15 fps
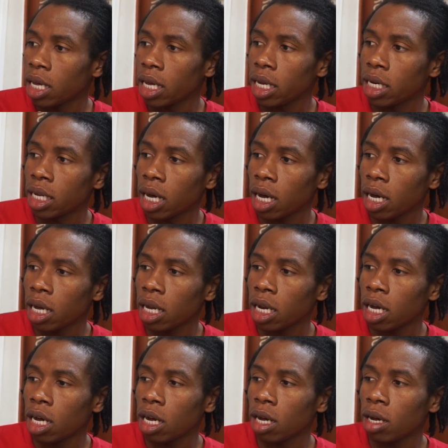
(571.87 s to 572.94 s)
He died.
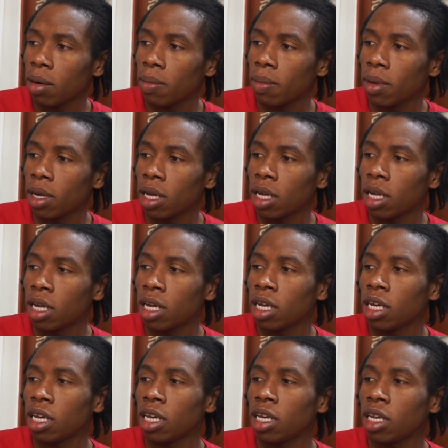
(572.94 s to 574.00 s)

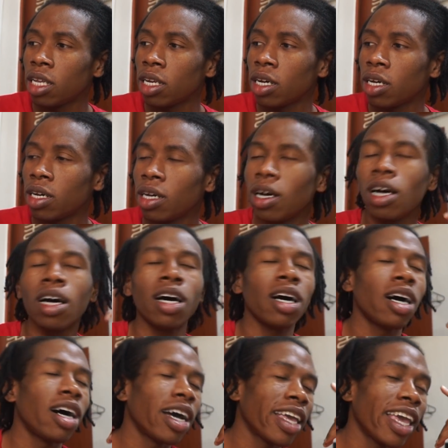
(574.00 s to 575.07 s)
You know,
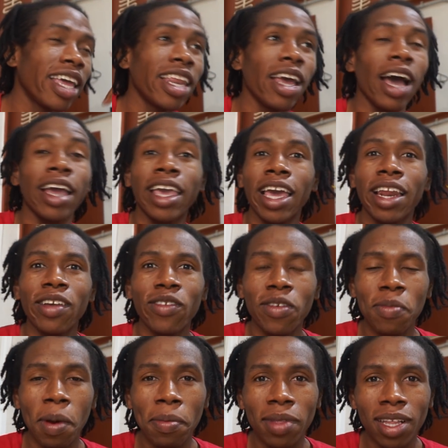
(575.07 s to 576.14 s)
I can't even
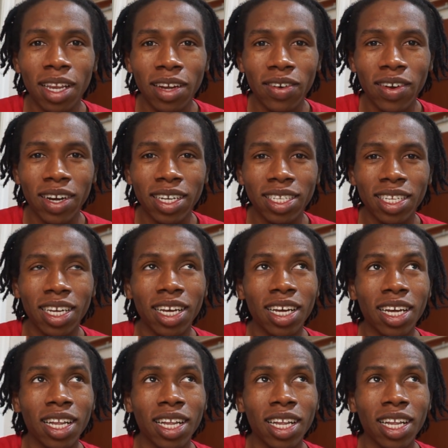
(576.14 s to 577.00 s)
remember the lyrics.